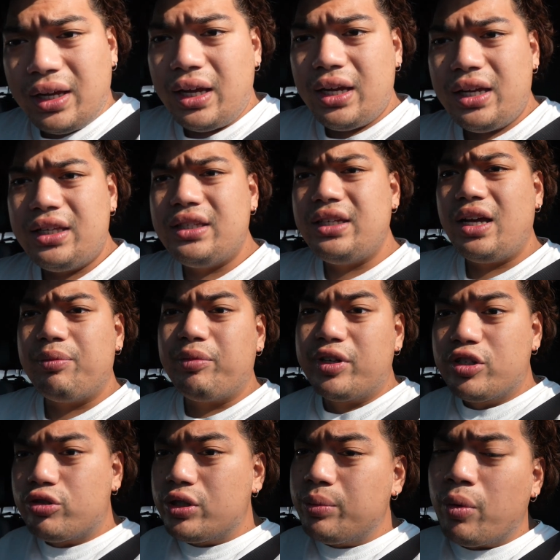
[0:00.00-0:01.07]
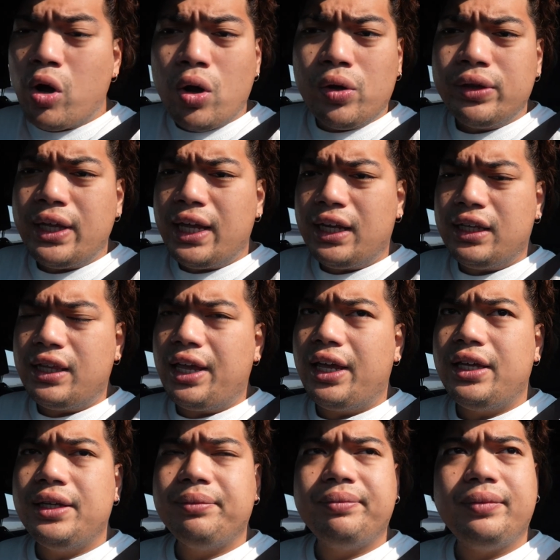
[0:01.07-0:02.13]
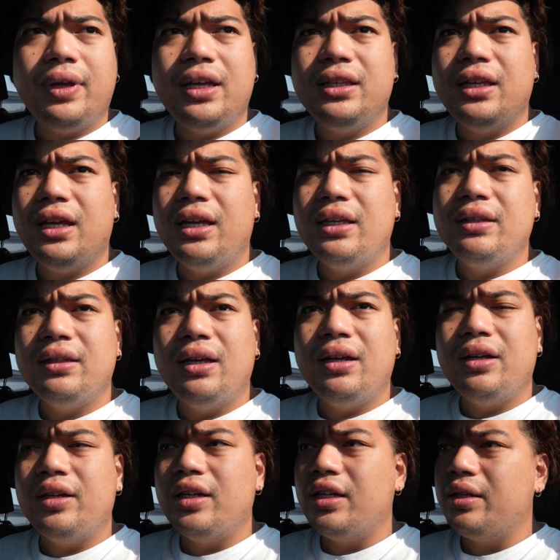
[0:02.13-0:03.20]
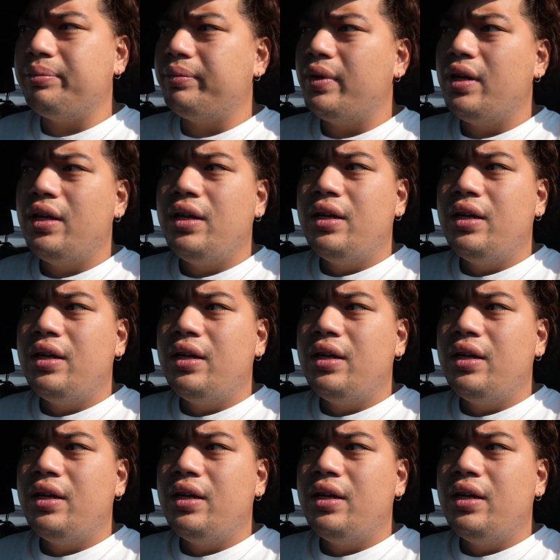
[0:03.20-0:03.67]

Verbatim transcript: and yeah i'm gonna stream all day today and then um,